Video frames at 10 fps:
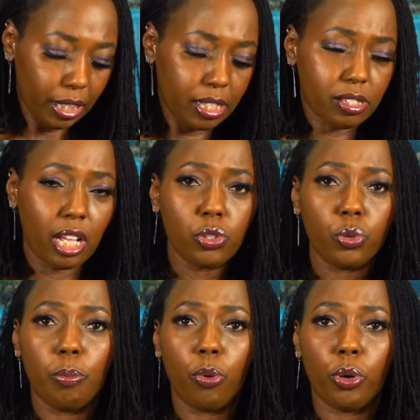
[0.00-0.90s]
It's
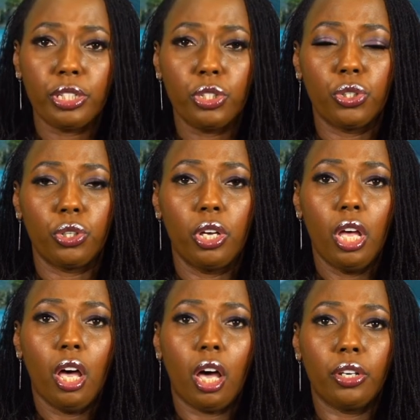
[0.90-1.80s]
also important to
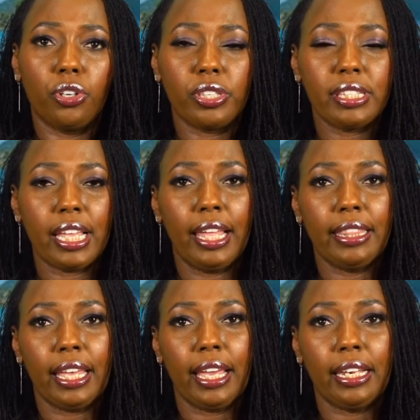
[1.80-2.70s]

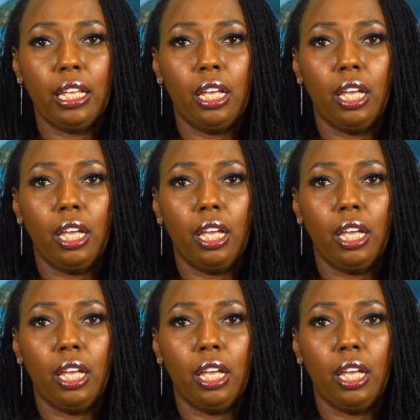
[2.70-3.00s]
understand that